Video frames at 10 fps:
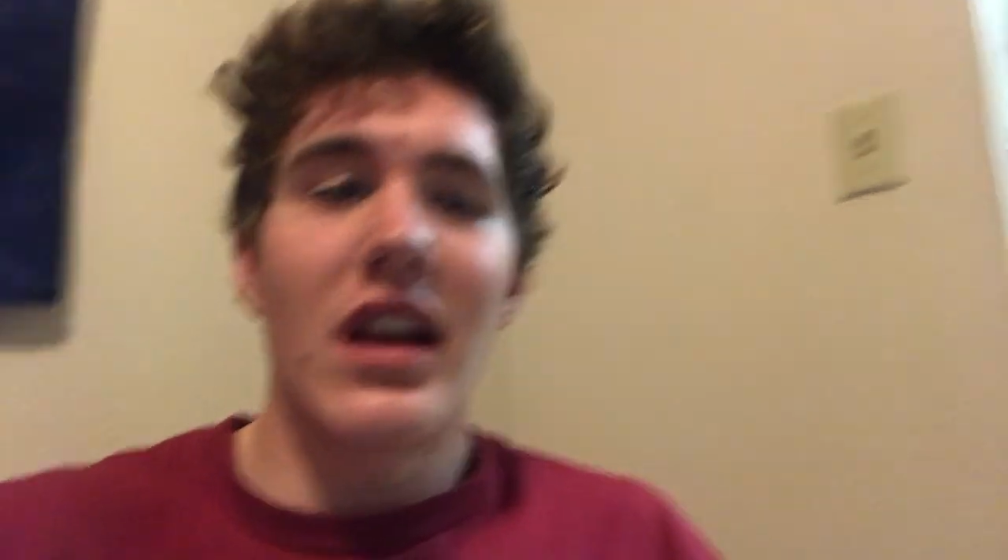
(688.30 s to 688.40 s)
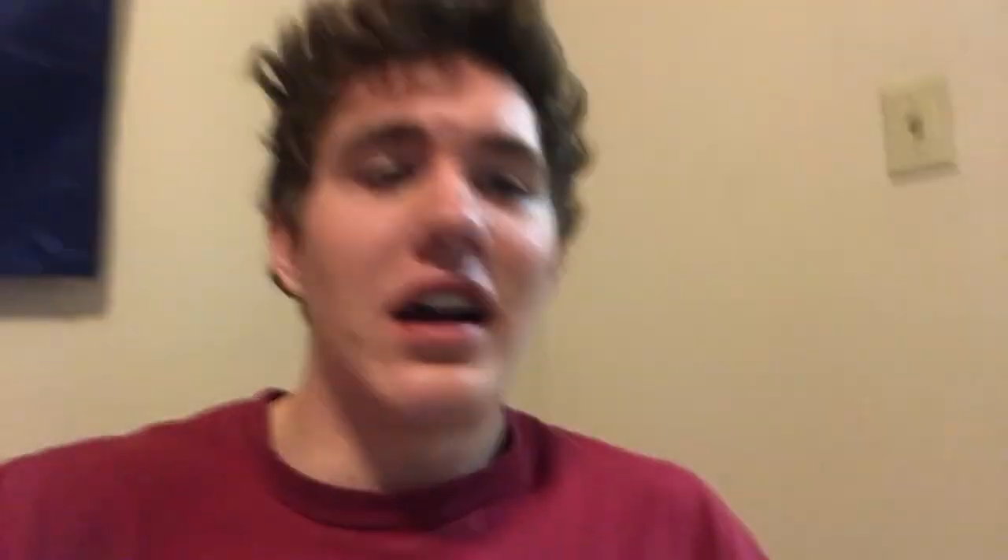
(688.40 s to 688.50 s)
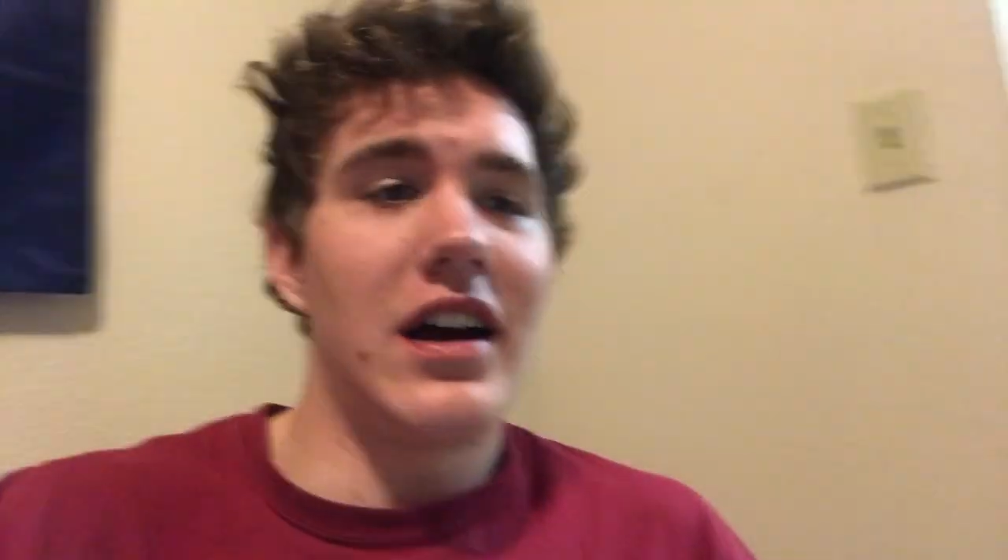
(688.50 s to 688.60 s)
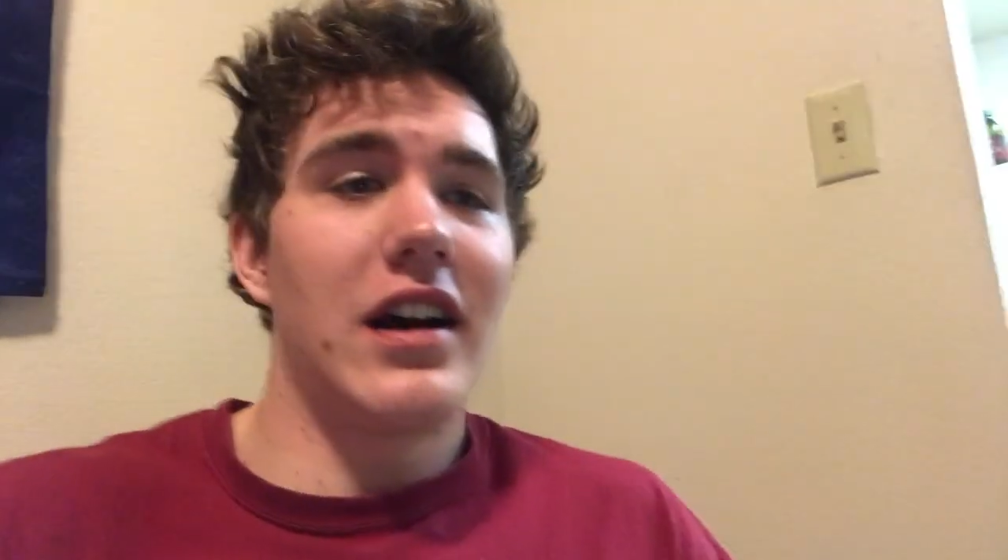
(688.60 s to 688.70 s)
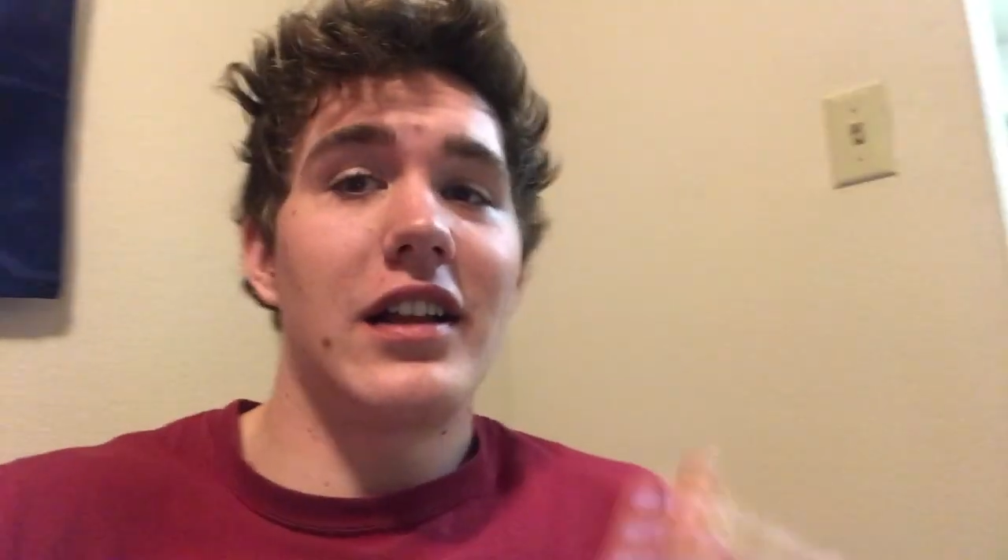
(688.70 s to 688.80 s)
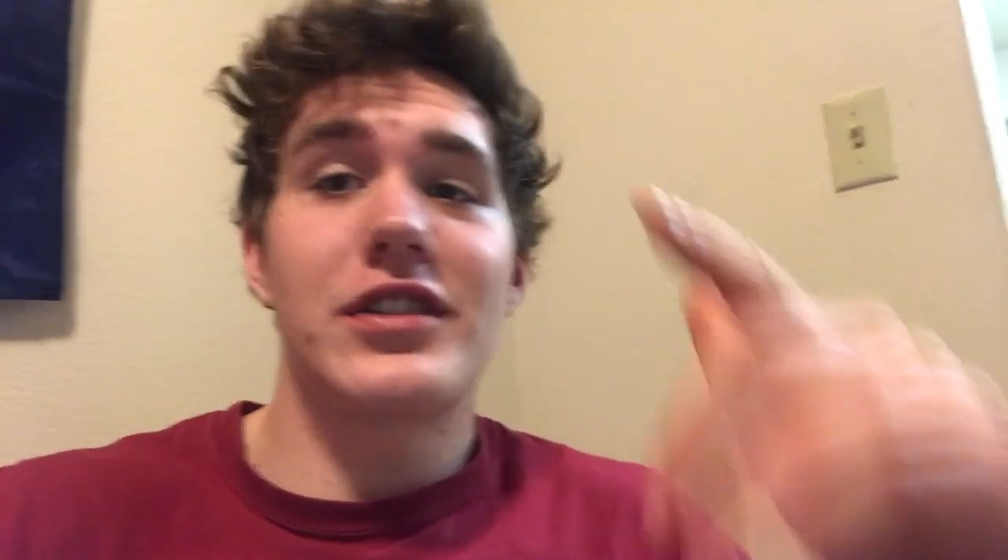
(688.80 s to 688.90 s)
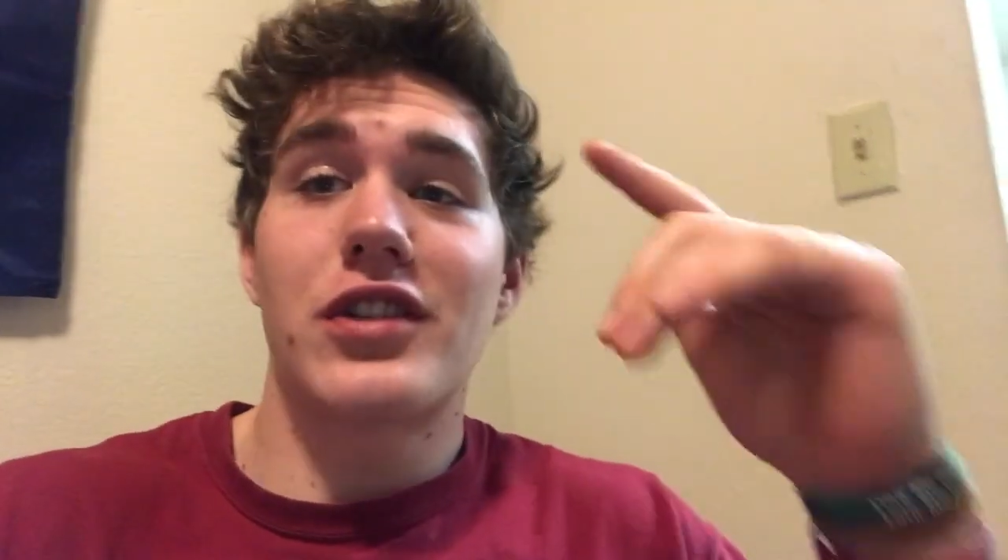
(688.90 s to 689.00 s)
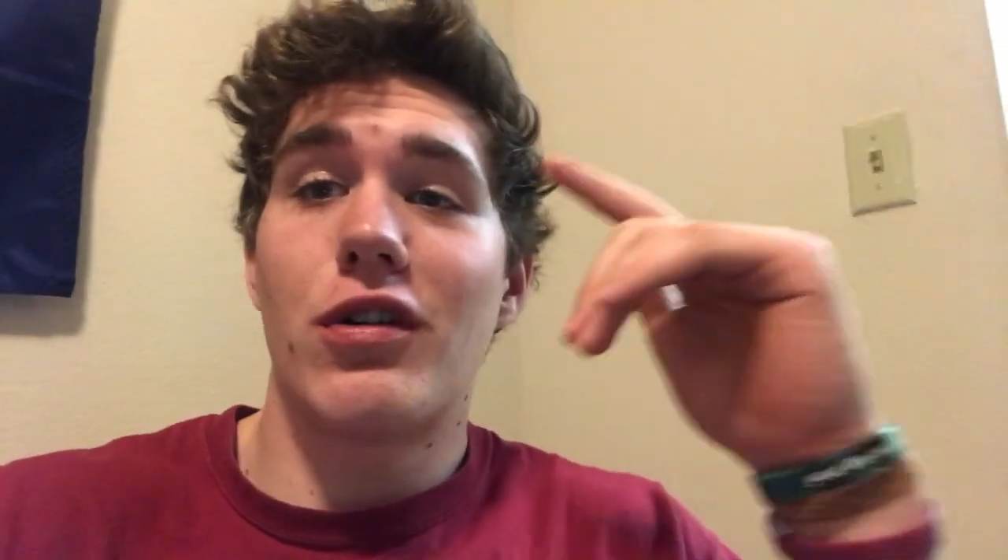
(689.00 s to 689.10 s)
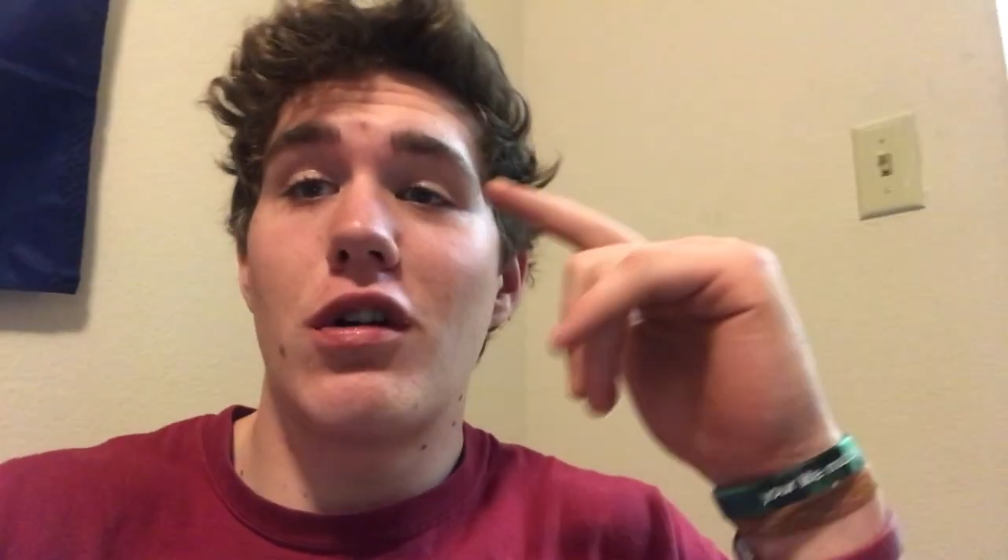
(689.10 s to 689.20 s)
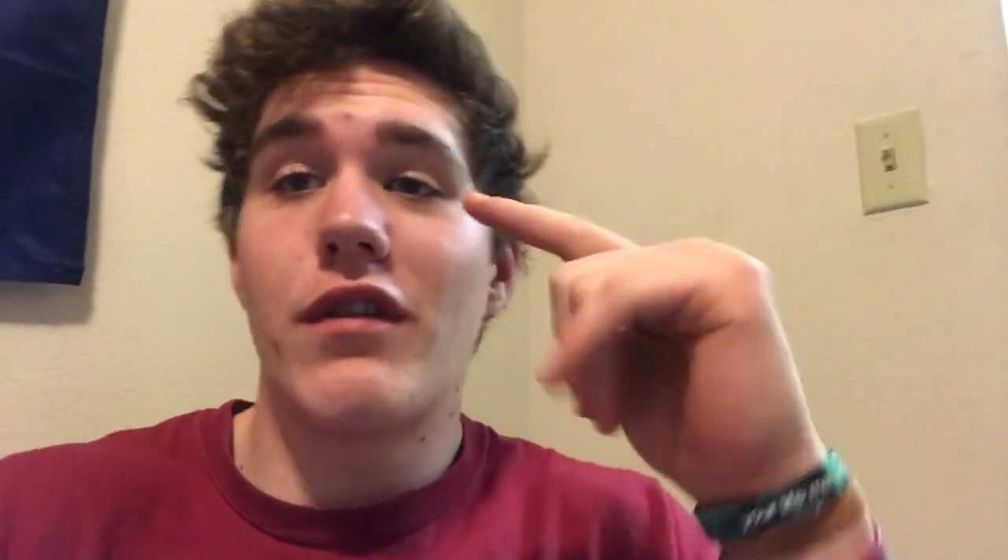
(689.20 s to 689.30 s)
Let's
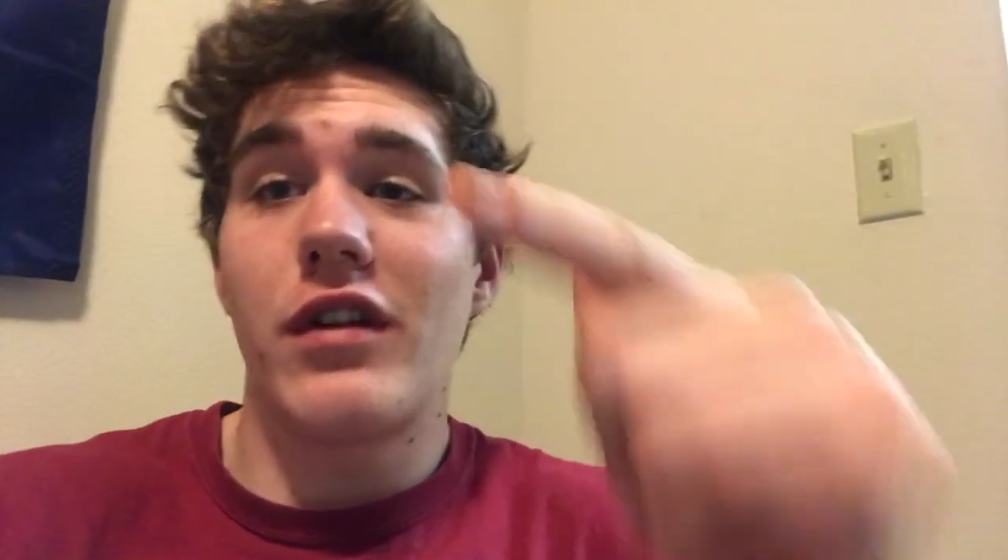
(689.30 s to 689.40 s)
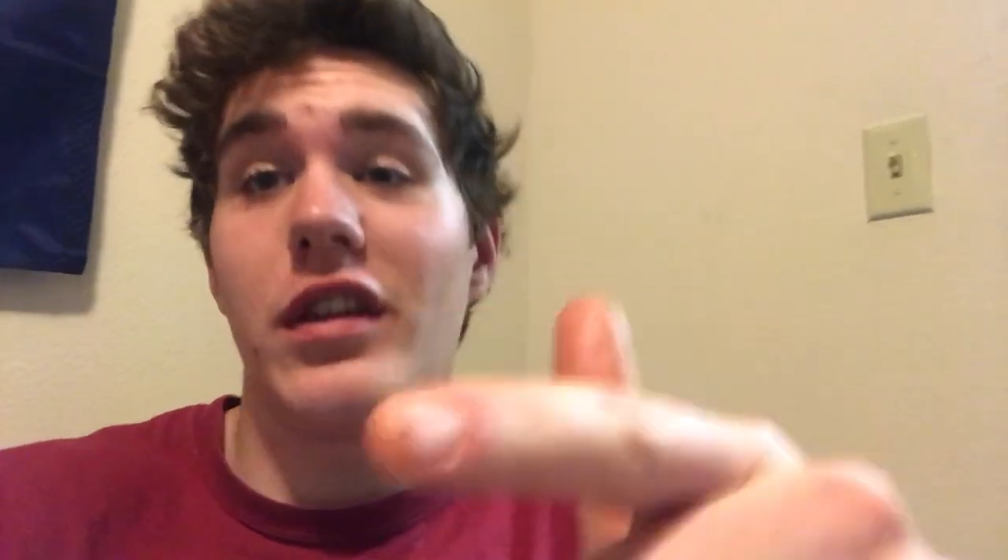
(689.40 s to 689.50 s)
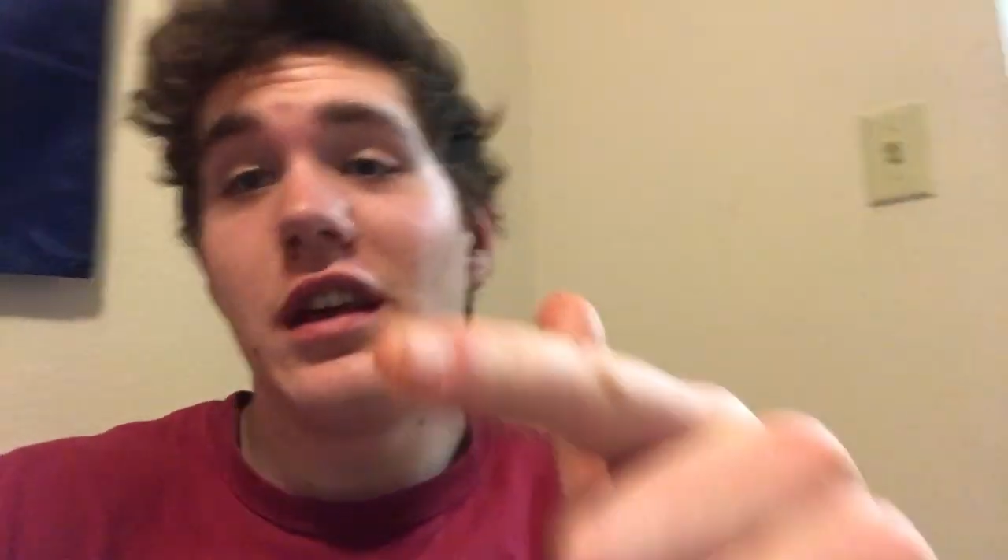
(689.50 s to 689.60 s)
go over